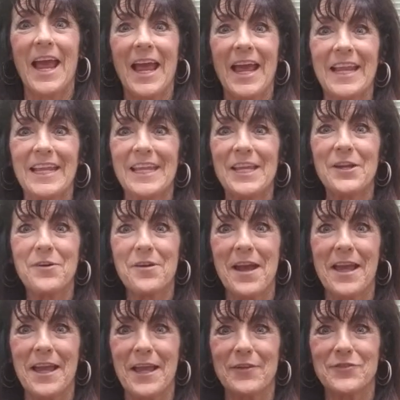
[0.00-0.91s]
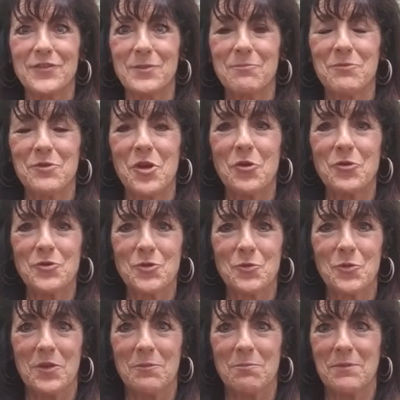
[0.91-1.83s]
And here I have some notes
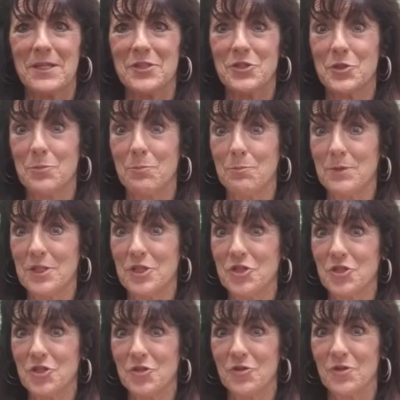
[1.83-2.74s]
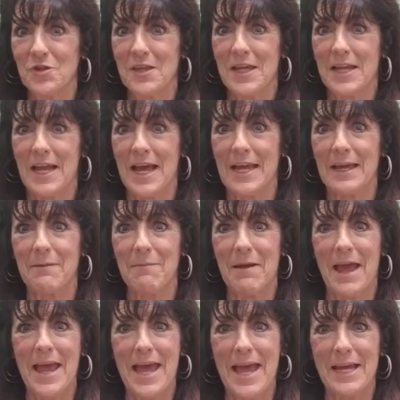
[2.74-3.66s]
with me to be sure that I
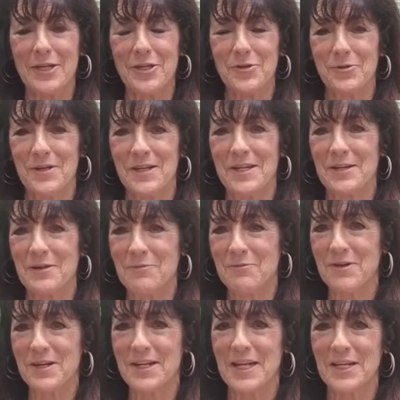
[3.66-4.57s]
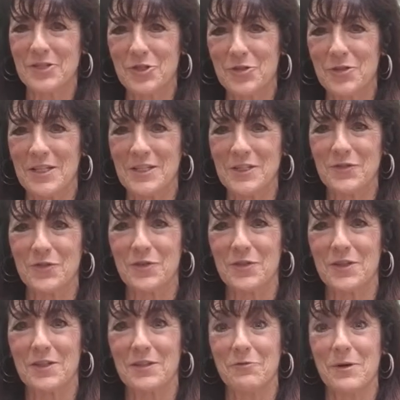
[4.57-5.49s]
accurate in what I transfer
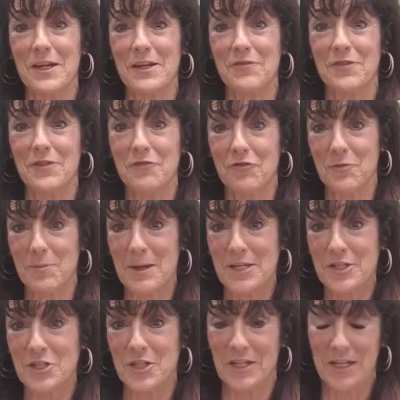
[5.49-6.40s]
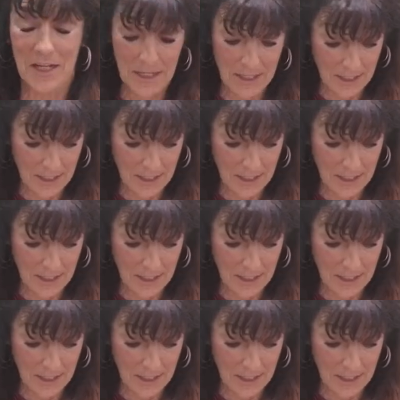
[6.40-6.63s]
in the way of information.